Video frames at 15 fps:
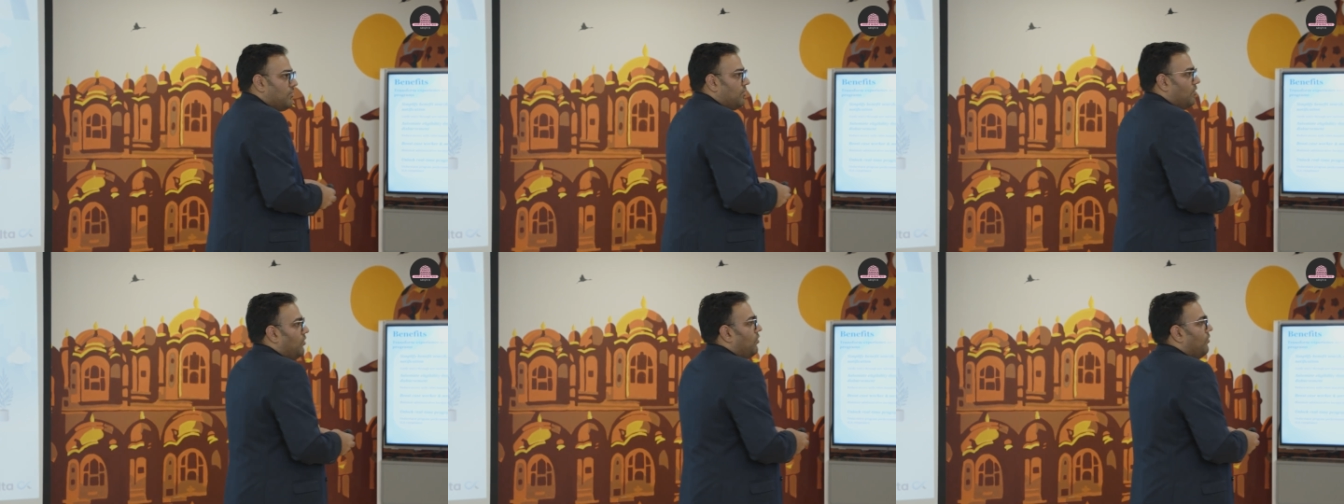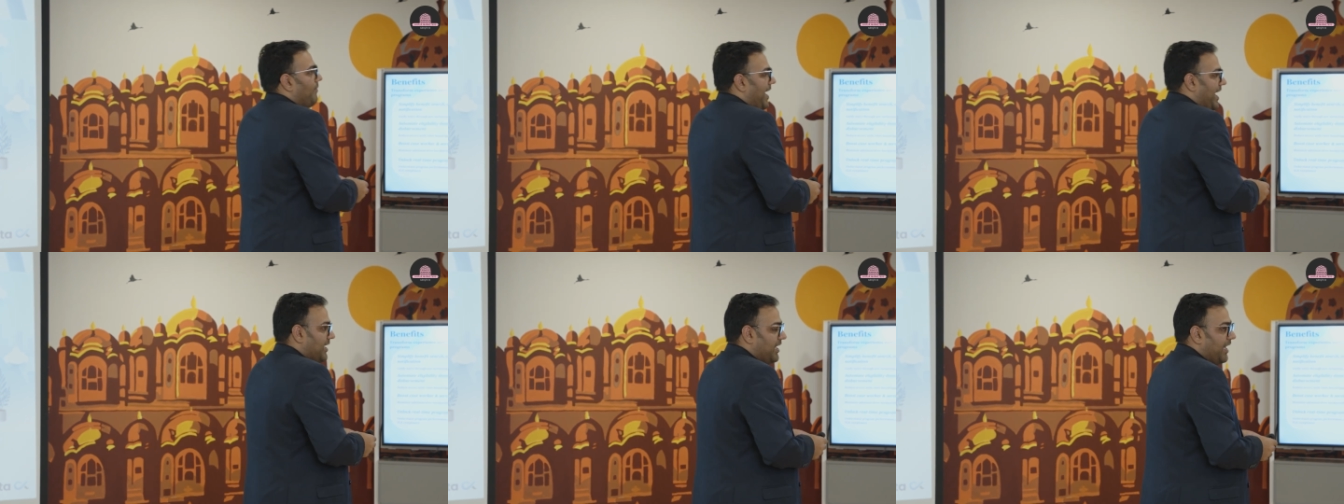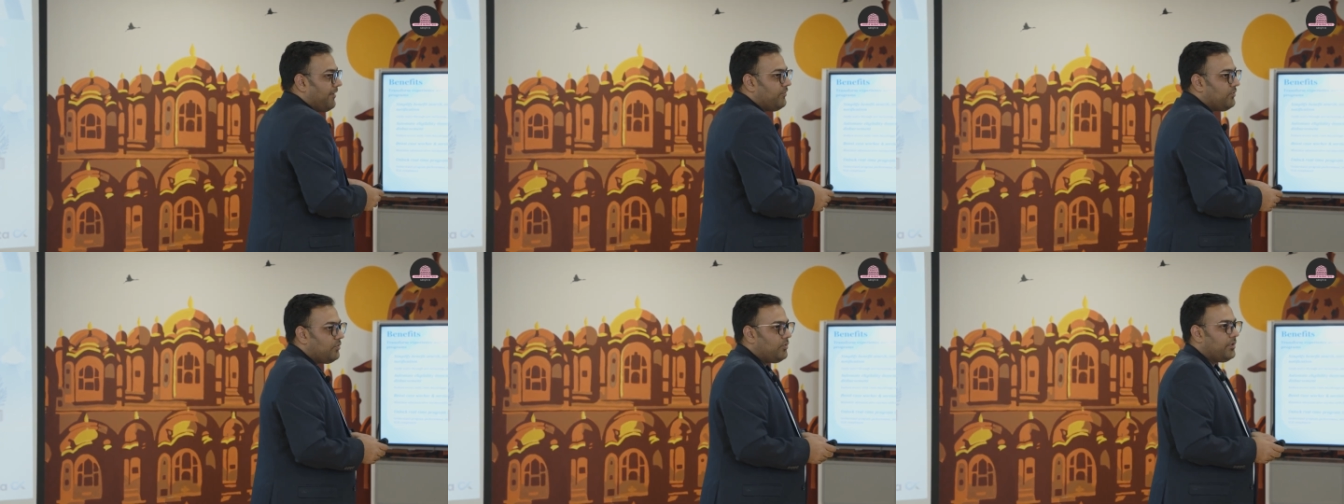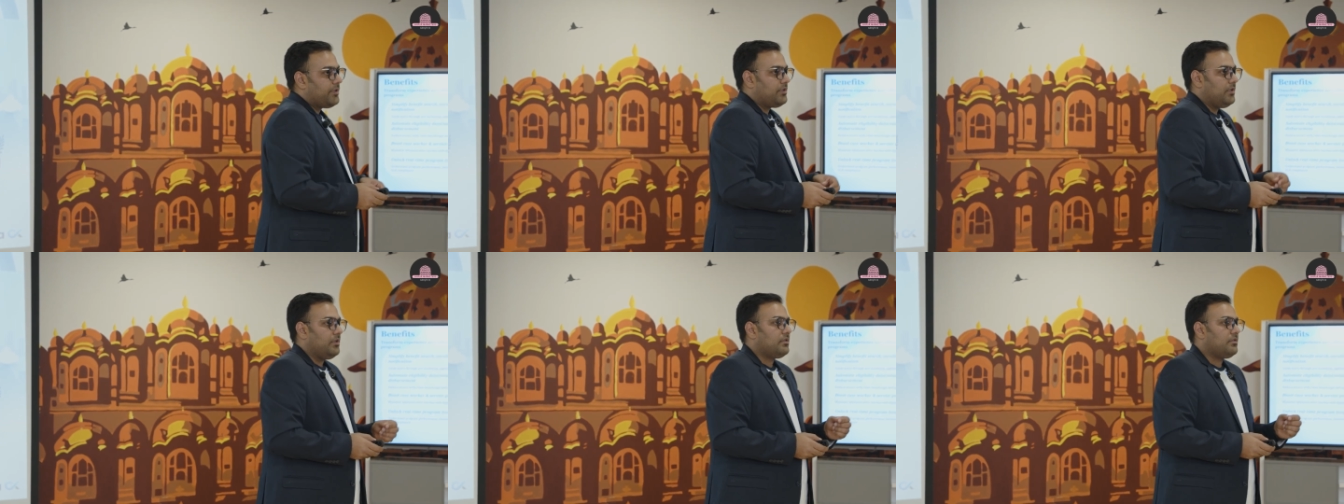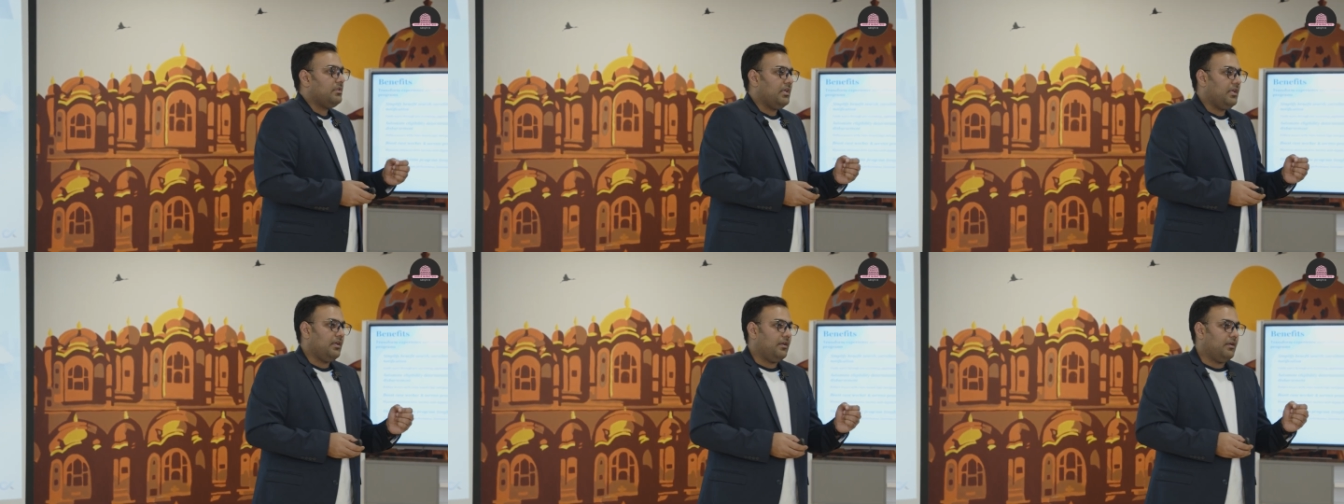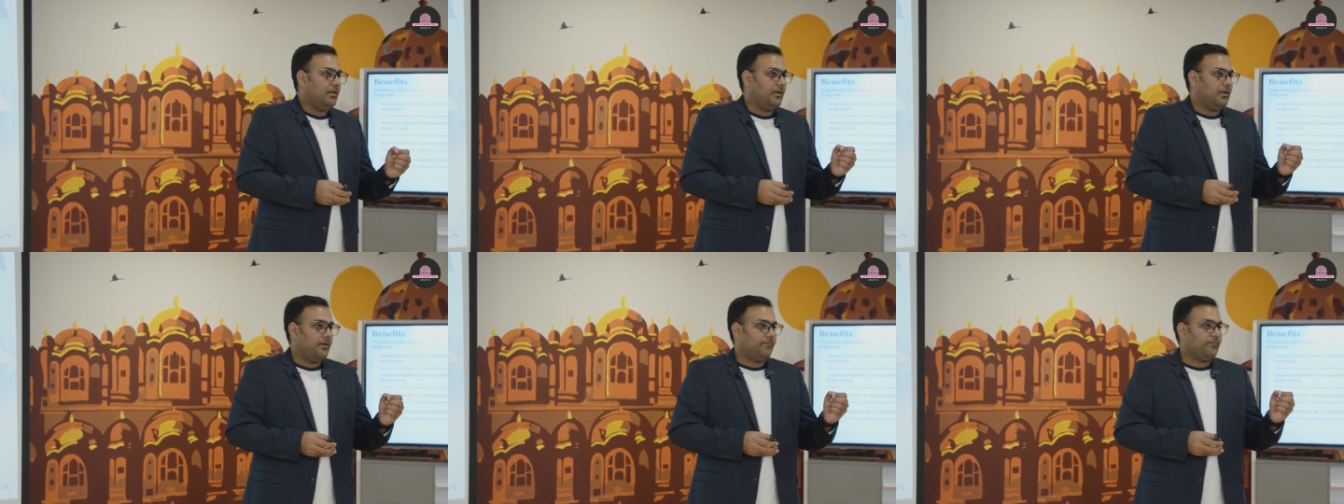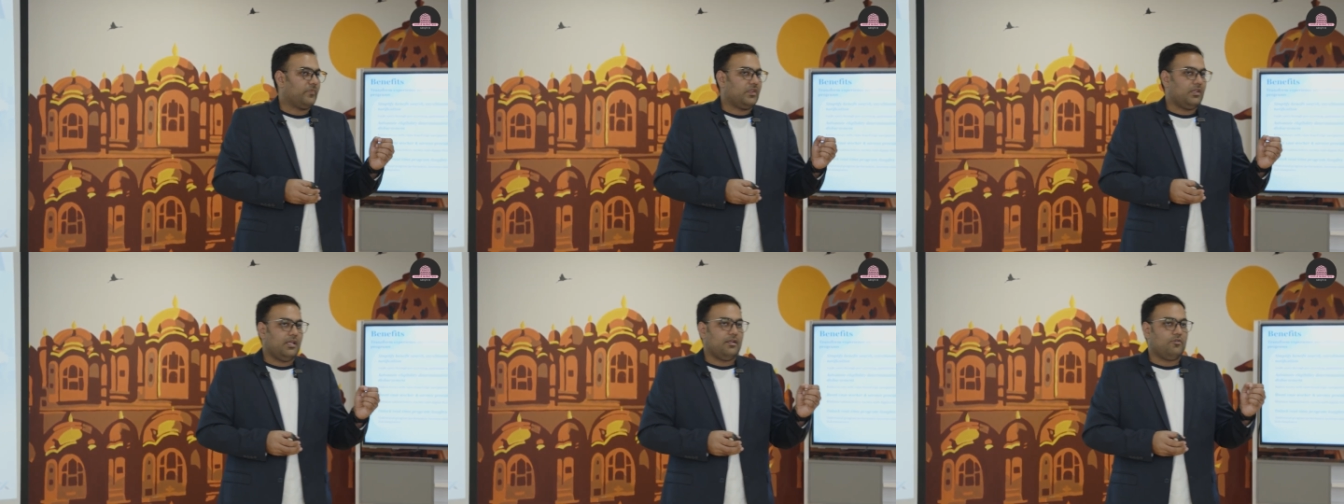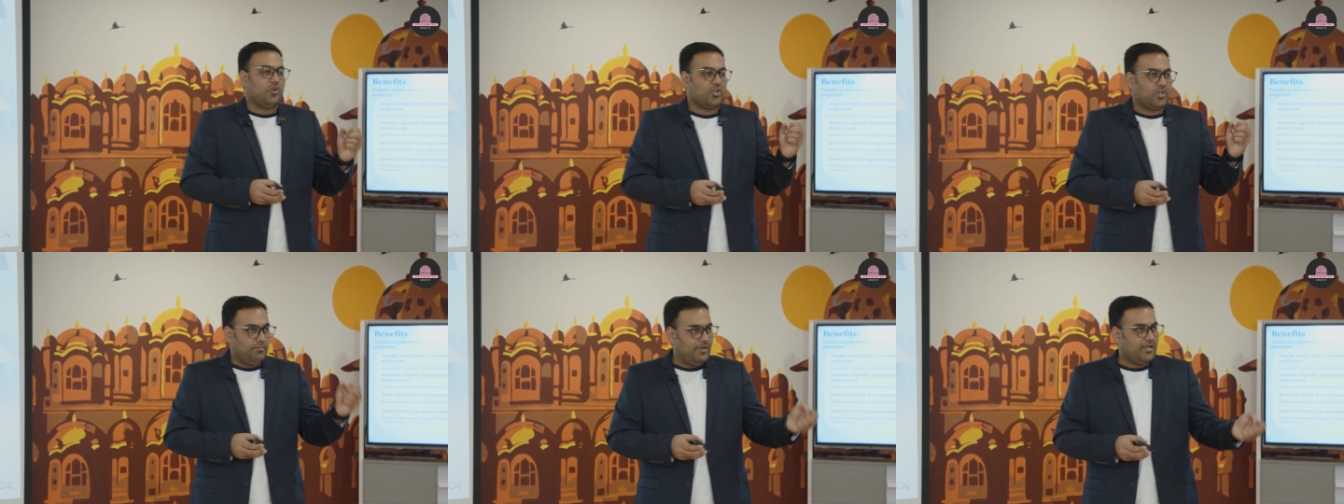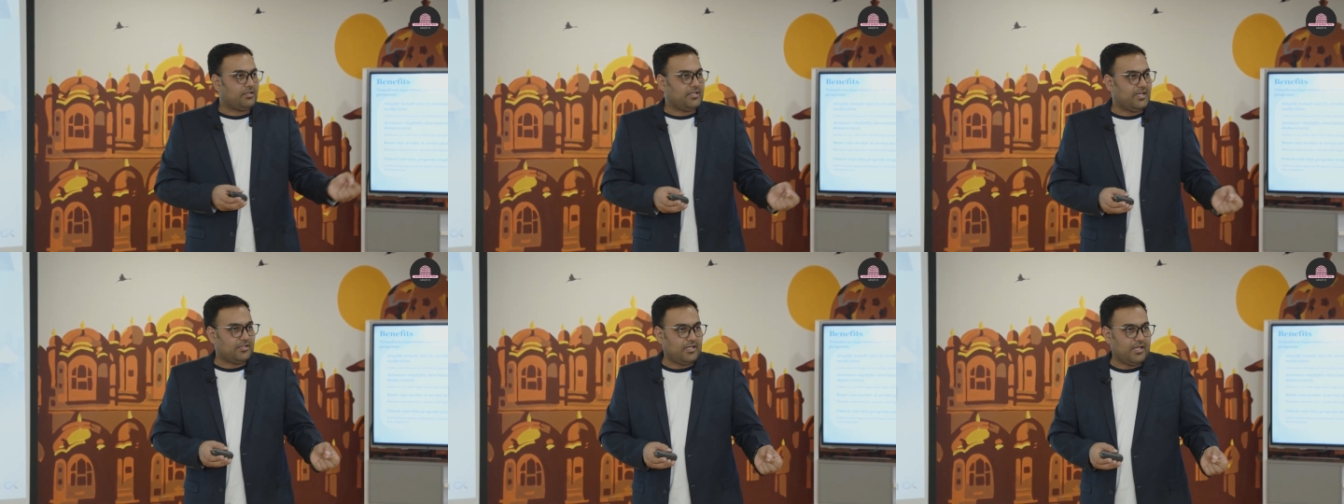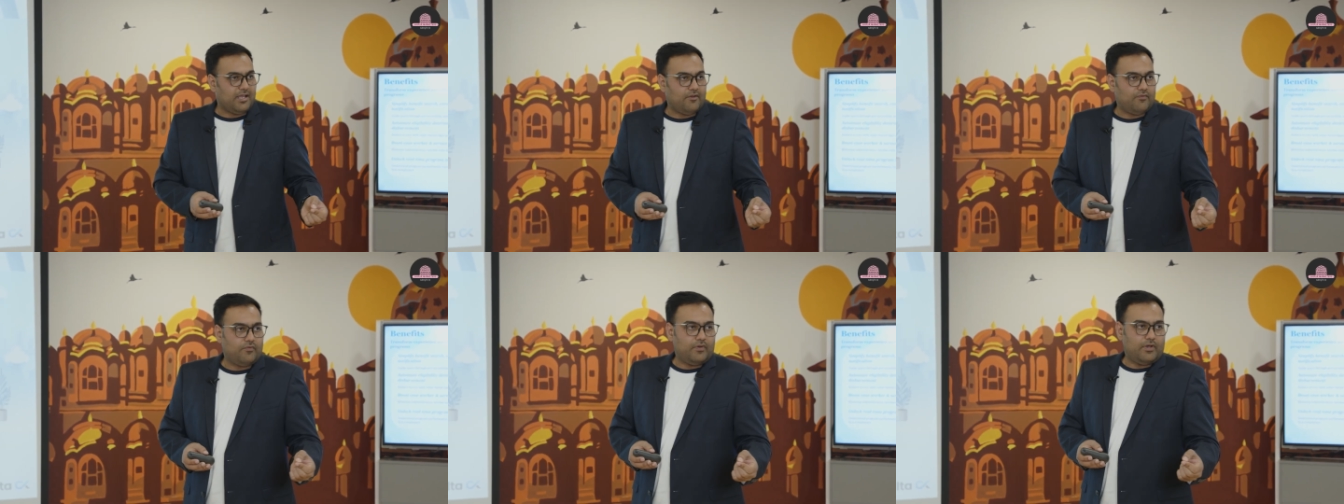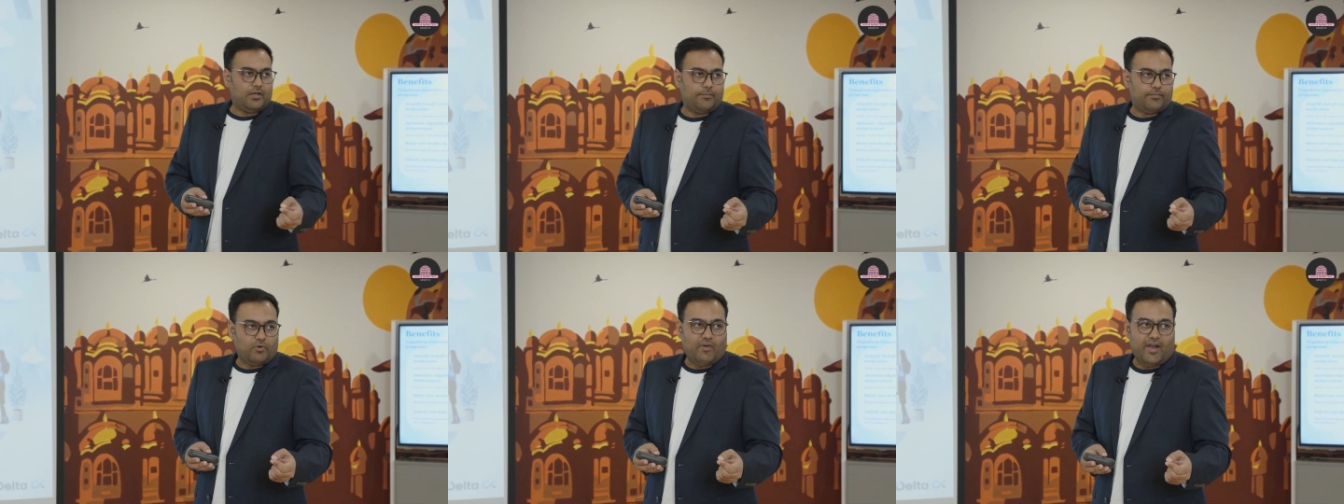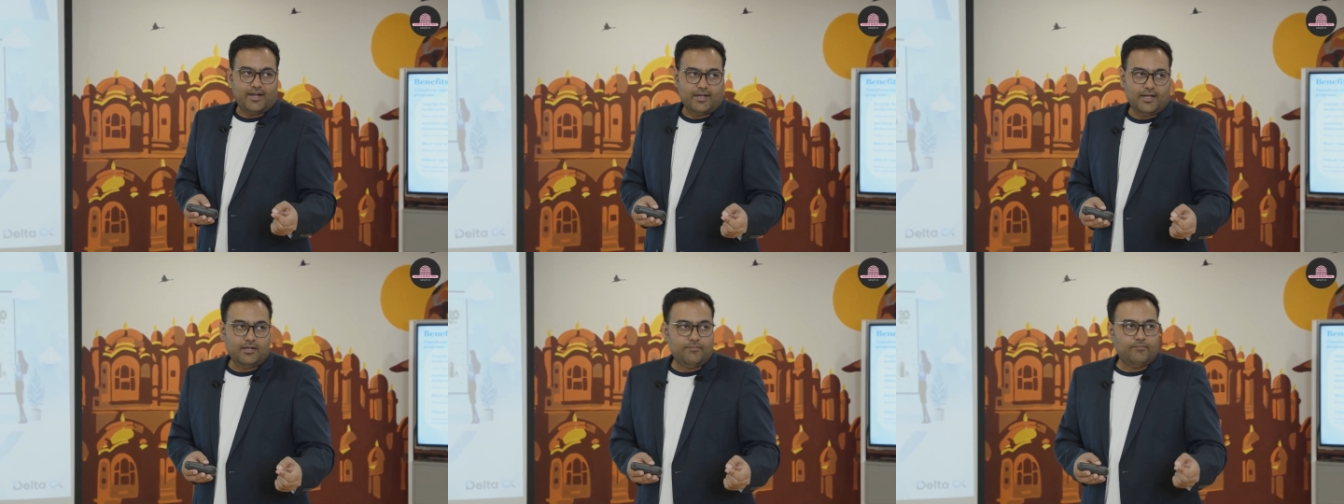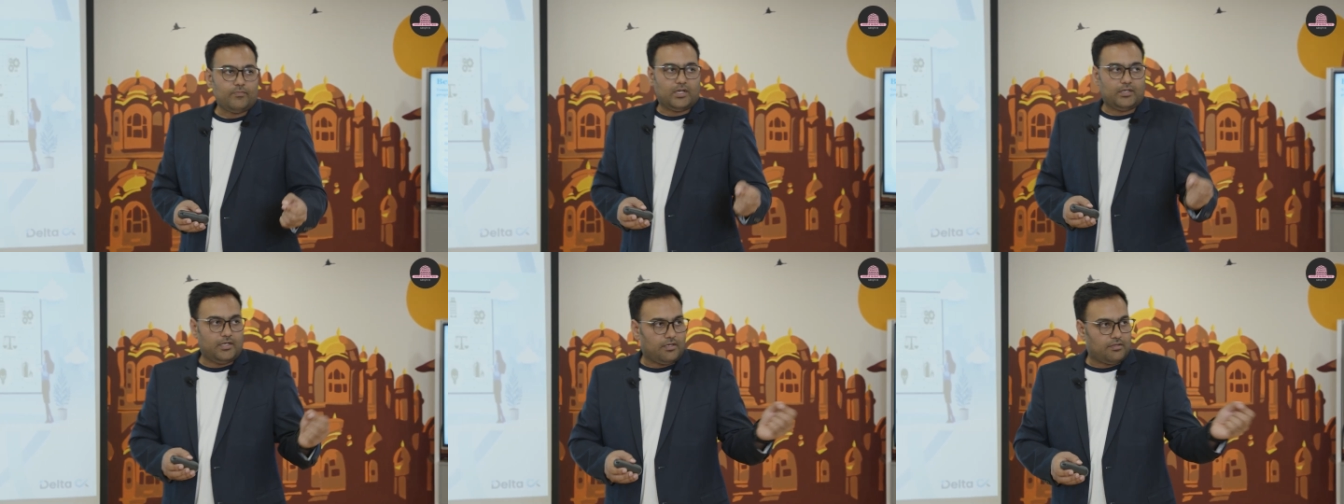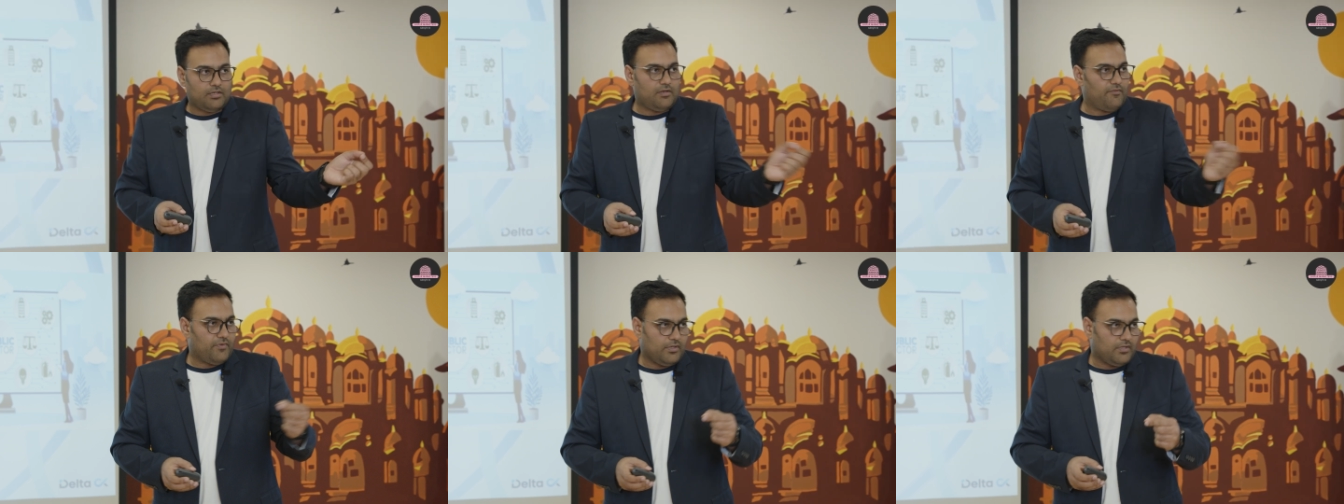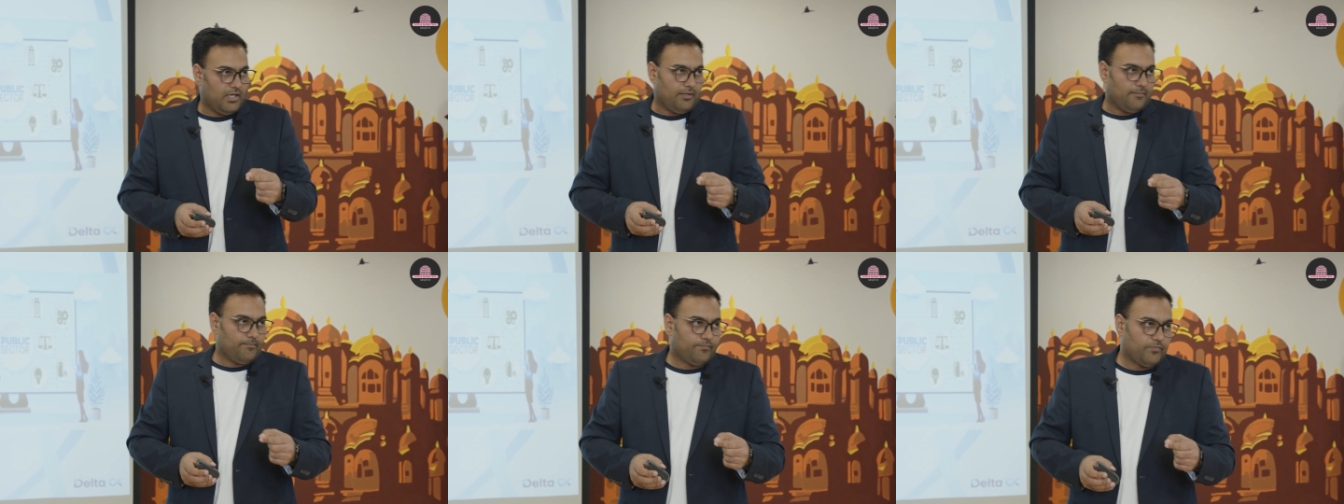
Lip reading: You might have to assess the documents that they have provided, but that's a different thing,